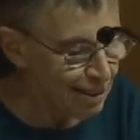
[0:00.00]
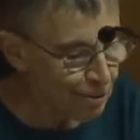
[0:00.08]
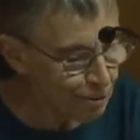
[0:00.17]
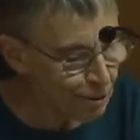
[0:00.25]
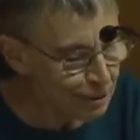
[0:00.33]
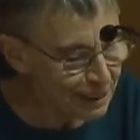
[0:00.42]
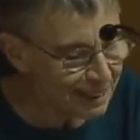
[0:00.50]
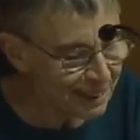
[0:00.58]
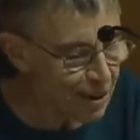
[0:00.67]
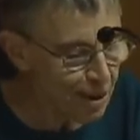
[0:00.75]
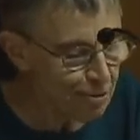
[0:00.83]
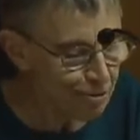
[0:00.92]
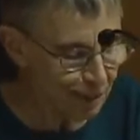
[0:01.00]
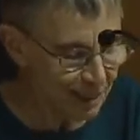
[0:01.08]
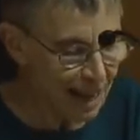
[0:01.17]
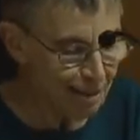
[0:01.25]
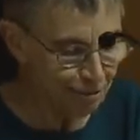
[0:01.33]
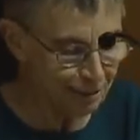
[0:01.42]
The first love
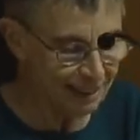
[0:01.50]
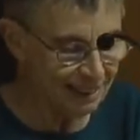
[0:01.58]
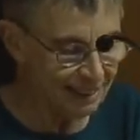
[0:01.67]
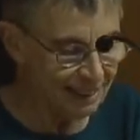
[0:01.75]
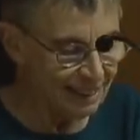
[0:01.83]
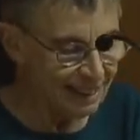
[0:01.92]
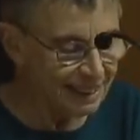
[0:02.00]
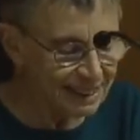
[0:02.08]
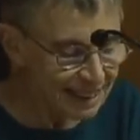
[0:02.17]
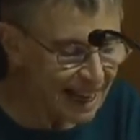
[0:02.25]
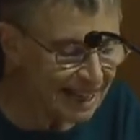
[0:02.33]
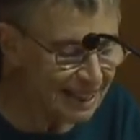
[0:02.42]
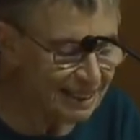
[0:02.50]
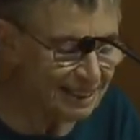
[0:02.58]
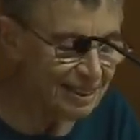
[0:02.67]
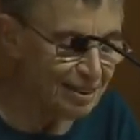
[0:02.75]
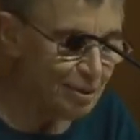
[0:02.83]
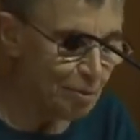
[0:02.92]
left, the
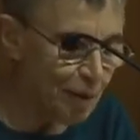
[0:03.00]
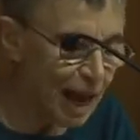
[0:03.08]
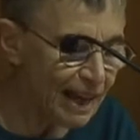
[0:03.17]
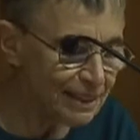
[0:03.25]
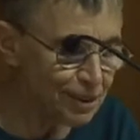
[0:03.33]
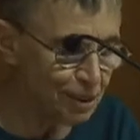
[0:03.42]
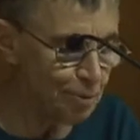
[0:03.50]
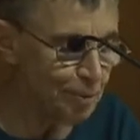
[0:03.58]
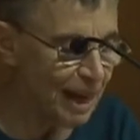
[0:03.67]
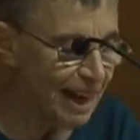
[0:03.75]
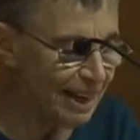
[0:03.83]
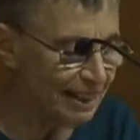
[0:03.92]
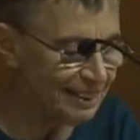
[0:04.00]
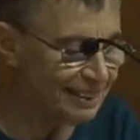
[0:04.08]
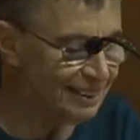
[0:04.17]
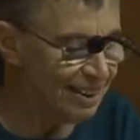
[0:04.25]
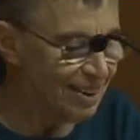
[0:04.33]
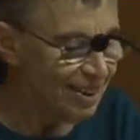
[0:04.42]
second packs her
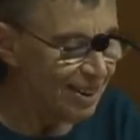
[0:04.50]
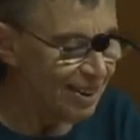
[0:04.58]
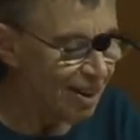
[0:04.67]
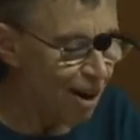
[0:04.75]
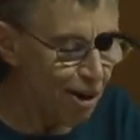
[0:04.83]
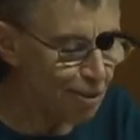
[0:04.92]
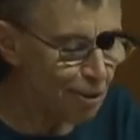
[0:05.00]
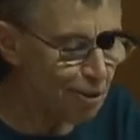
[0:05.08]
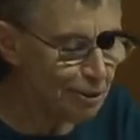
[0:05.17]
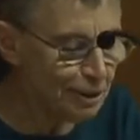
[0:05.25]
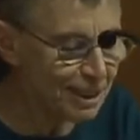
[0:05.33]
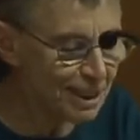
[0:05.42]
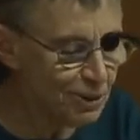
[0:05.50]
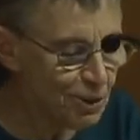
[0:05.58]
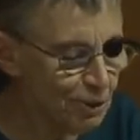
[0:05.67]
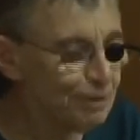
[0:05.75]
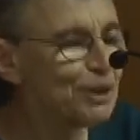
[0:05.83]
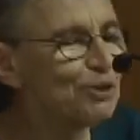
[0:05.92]
bags. Are those the
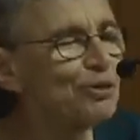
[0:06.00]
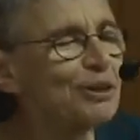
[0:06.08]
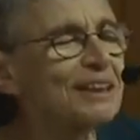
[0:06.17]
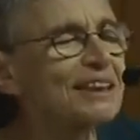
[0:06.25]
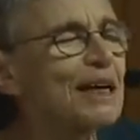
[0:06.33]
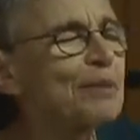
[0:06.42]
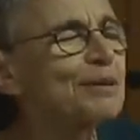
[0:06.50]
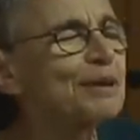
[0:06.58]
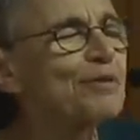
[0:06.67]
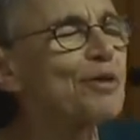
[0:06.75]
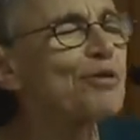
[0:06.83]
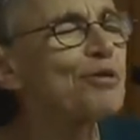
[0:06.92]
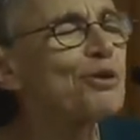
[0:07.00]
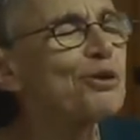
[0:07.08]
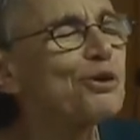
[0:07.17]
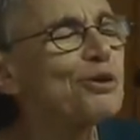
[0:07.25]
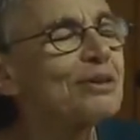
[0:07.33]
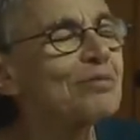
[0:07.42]
nervous footsteps of the
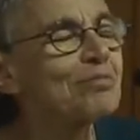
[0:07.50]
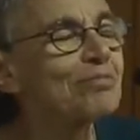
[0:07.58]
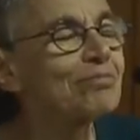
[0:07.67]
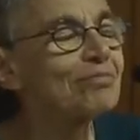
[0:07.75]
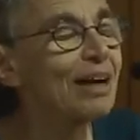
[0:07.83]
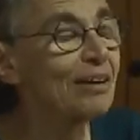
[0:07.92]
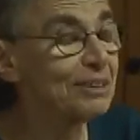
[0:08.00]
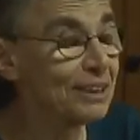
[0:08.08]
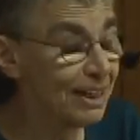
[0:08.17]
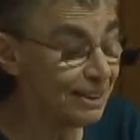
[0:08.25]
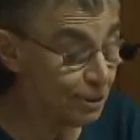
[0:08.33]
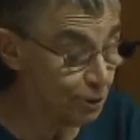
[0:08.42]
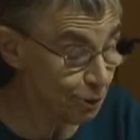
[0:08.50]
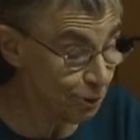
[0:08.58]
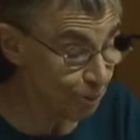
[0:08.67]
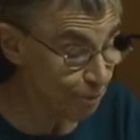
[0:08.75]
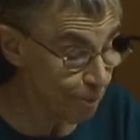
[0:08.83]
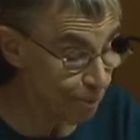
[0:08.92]
third outside the
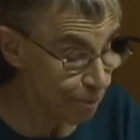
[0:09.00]
door?